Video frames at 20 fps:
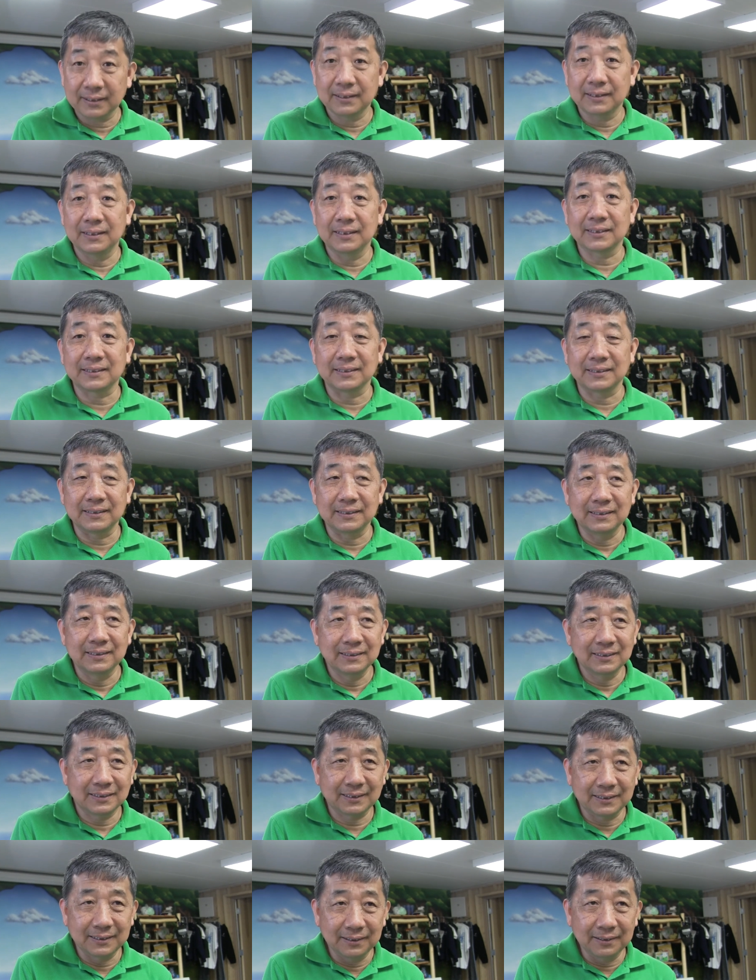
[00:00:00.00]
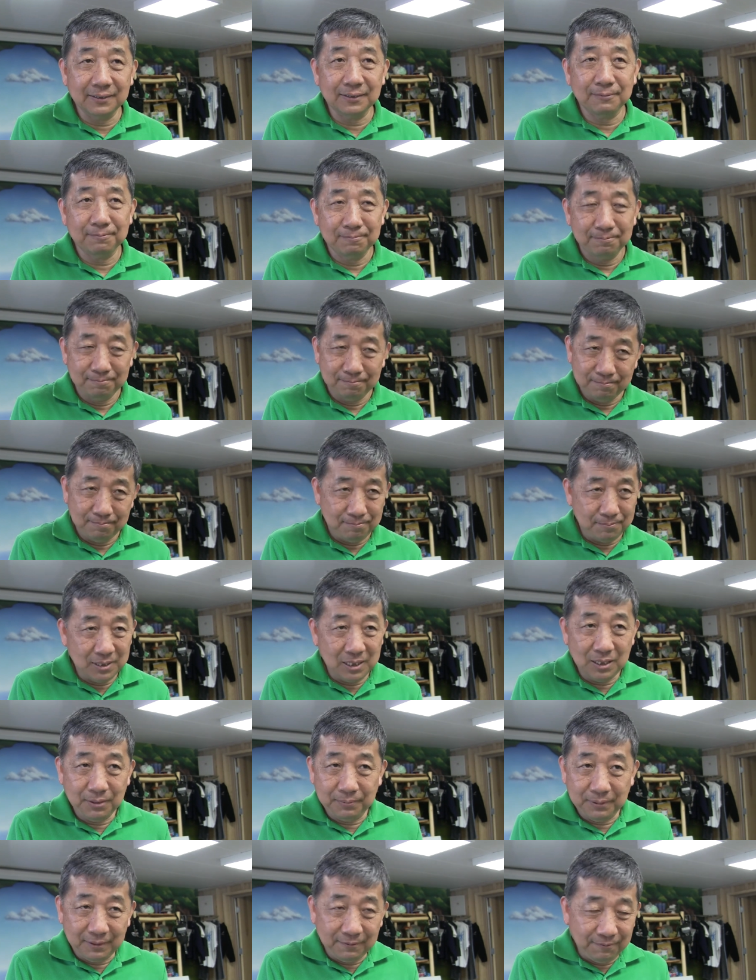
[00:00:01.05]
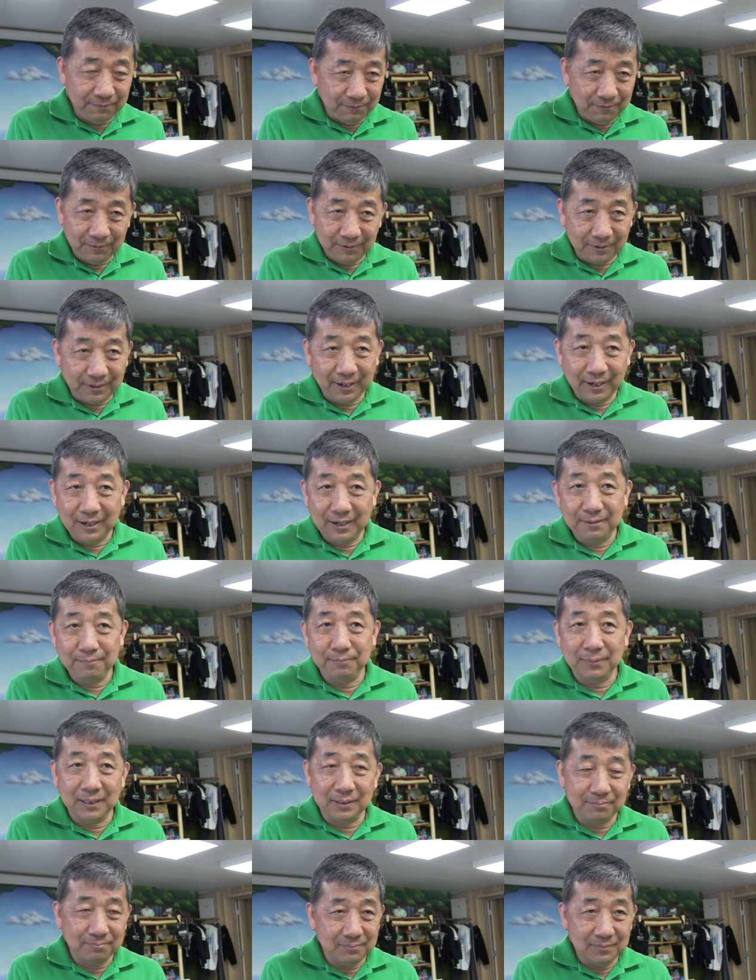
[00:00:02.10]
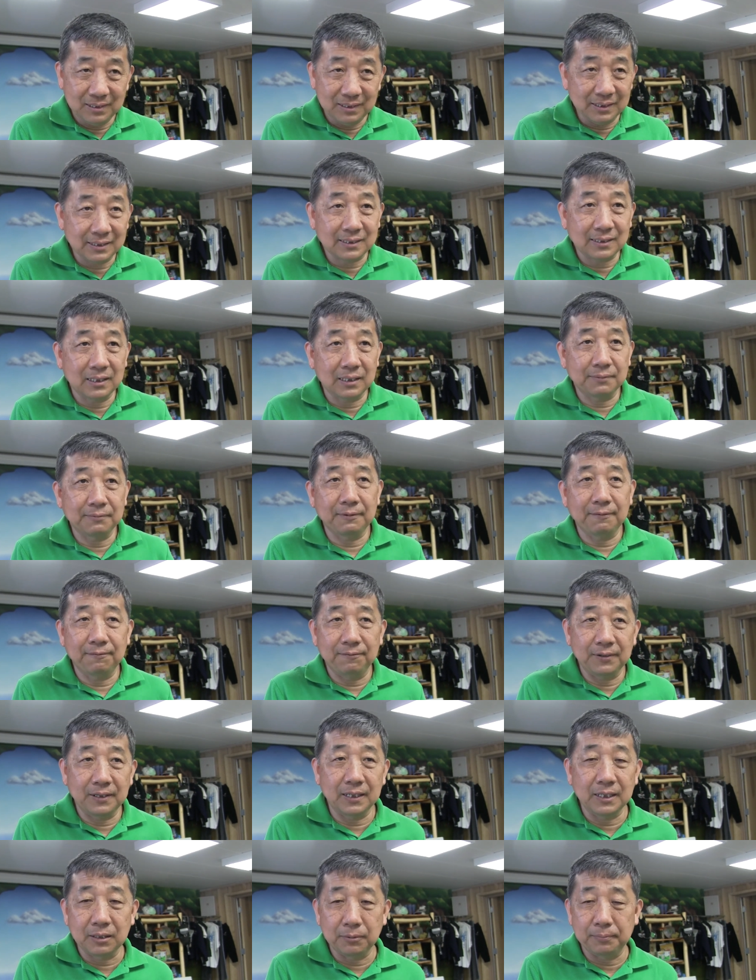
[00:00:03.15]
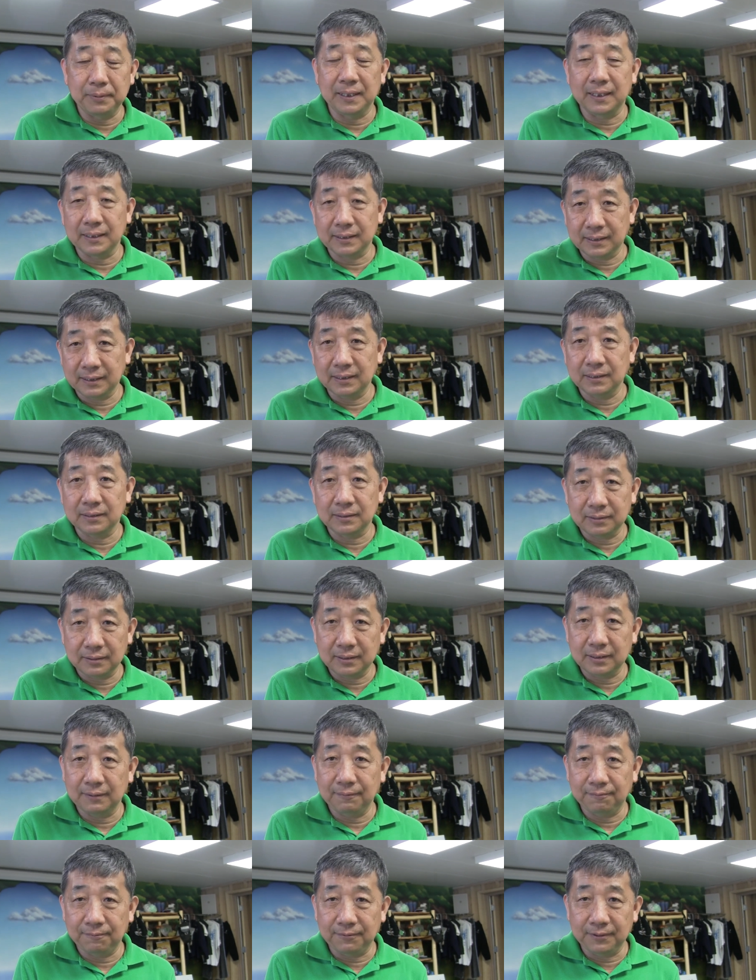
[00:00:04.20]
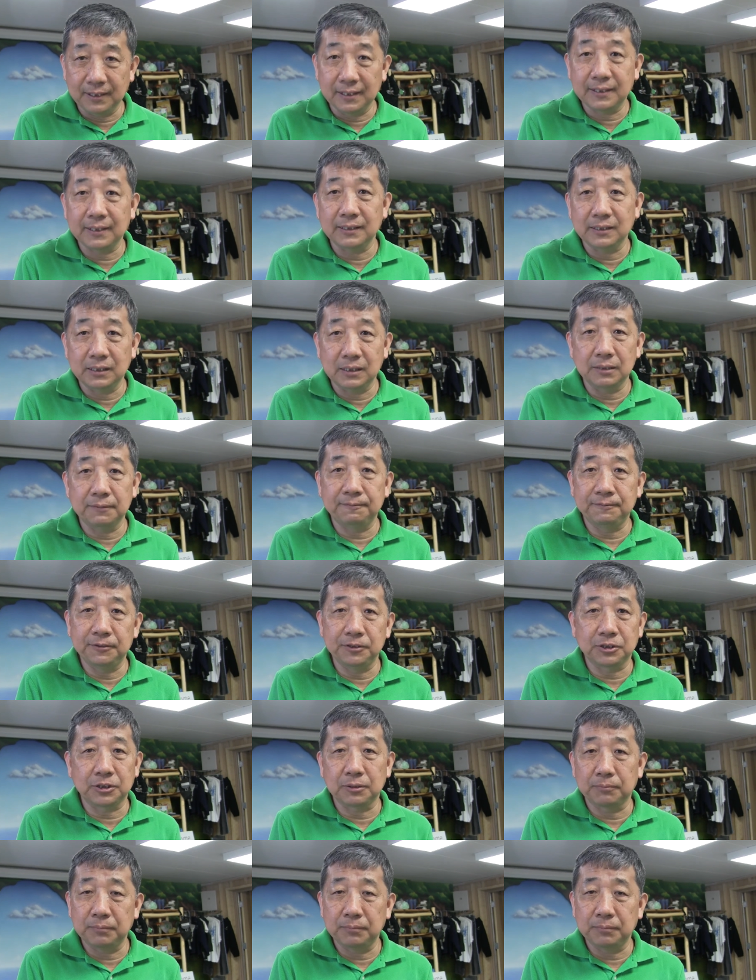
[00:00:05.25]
It's still maybe okay, but it's going to be very bad in the very near future.